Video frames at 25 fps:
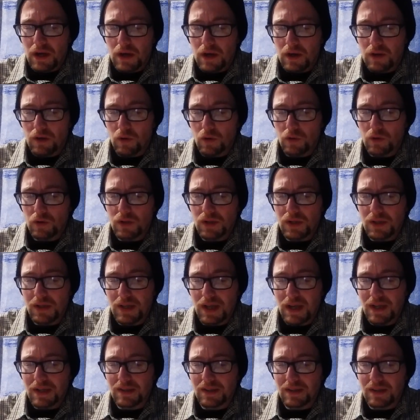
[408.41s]
In order to
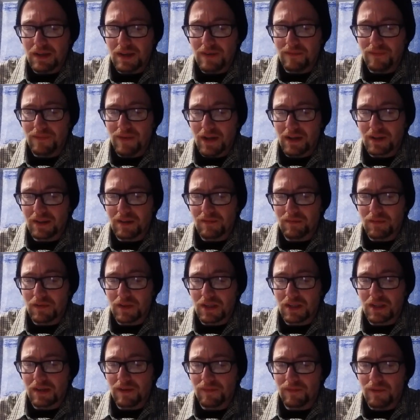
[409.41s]
test the
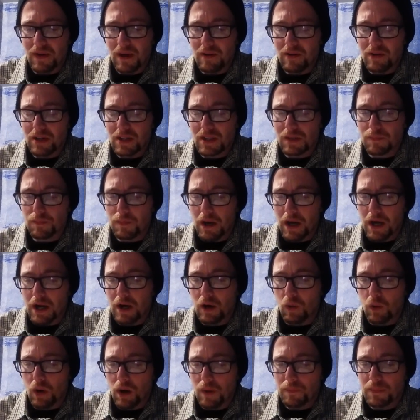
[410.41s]
effectiveness of various
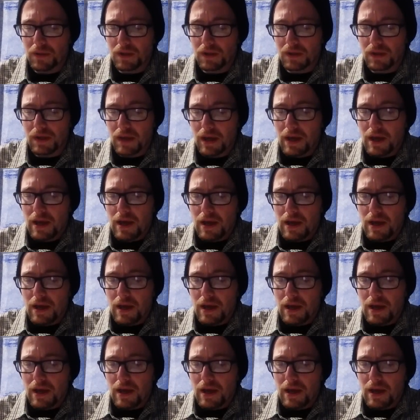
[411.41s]
bioweapons,